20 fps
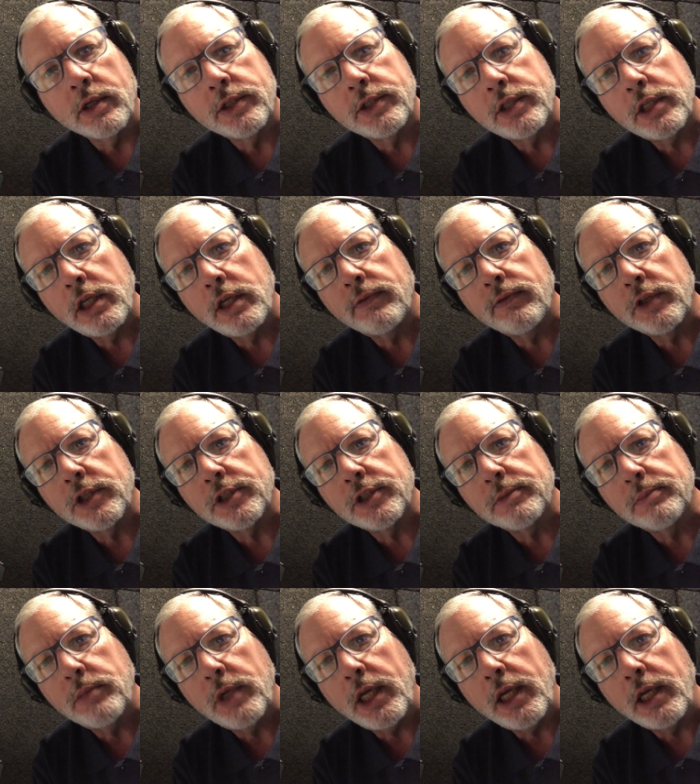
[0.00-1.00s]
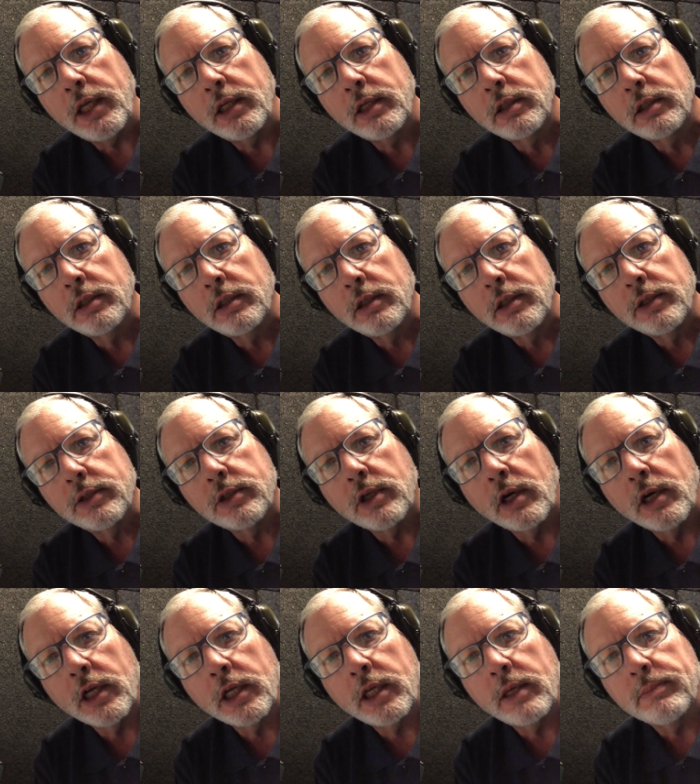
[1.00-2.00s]
and see if it's me.
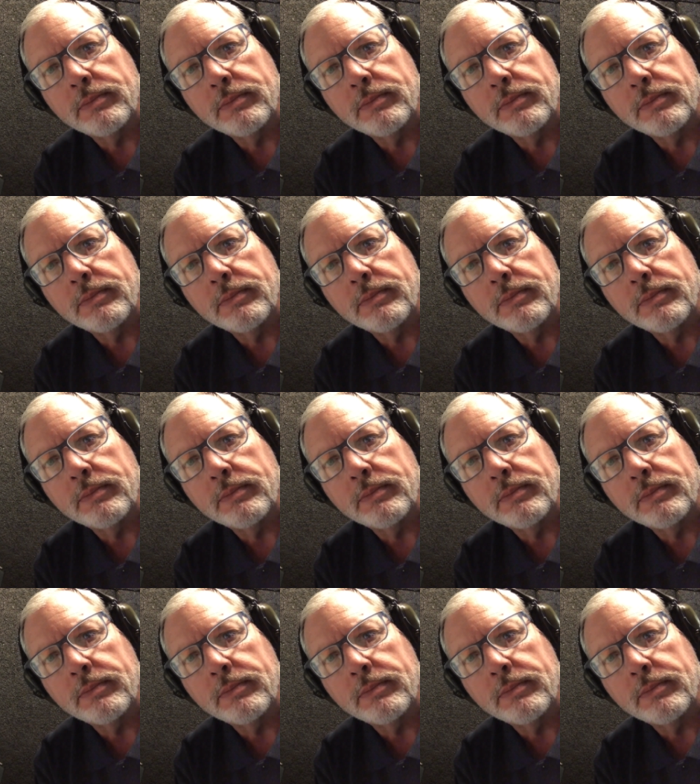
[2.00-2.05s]
Sorry, I